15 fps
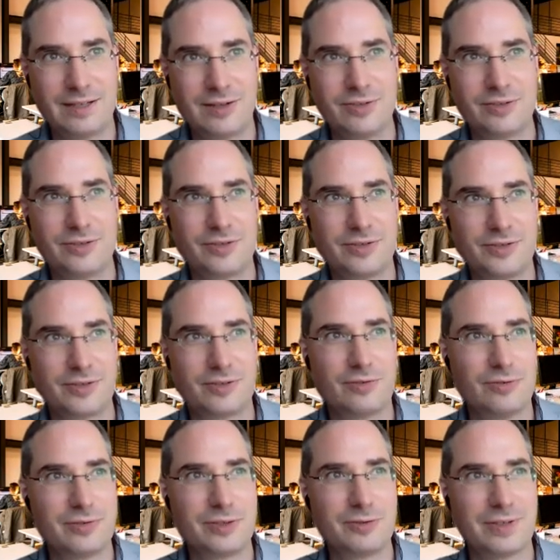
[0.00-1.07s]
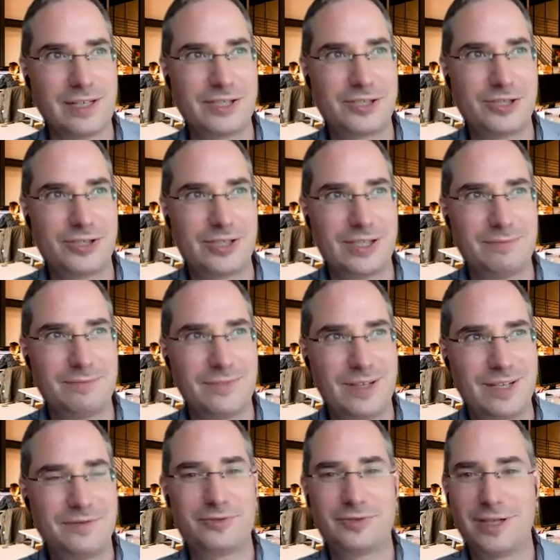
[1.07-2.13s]
your only relationship,
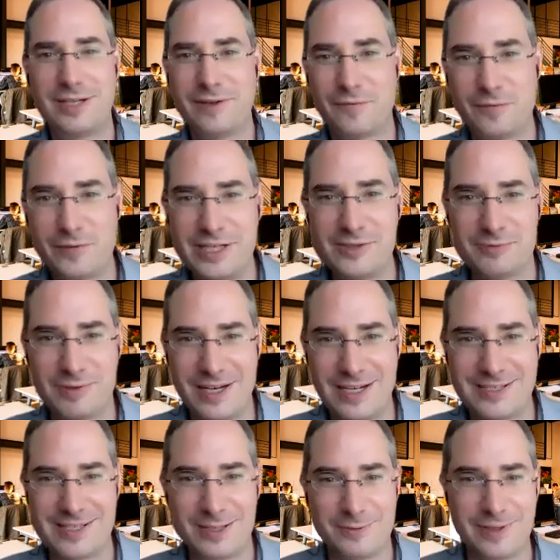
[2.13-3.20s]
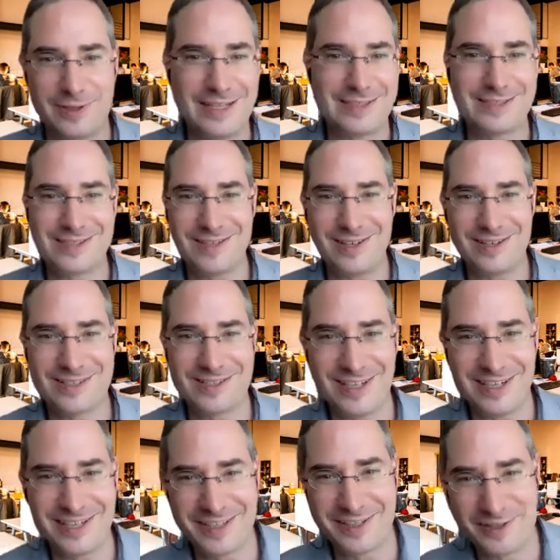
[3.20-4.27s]
if you're trying to freeze raise someone, that's not a
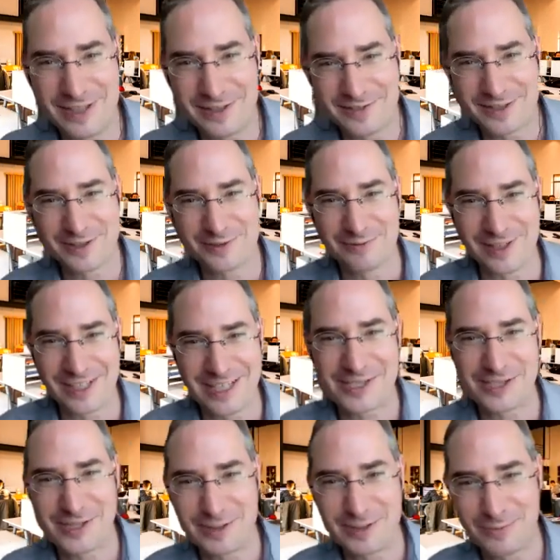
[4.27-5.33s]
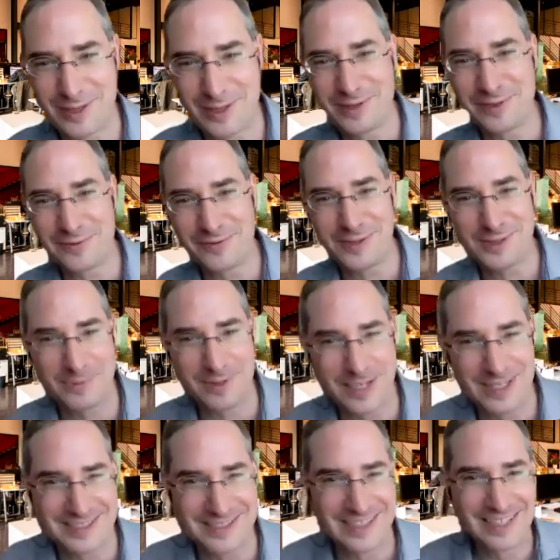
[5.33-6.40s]
sign that you have a good relationship with them in the first place.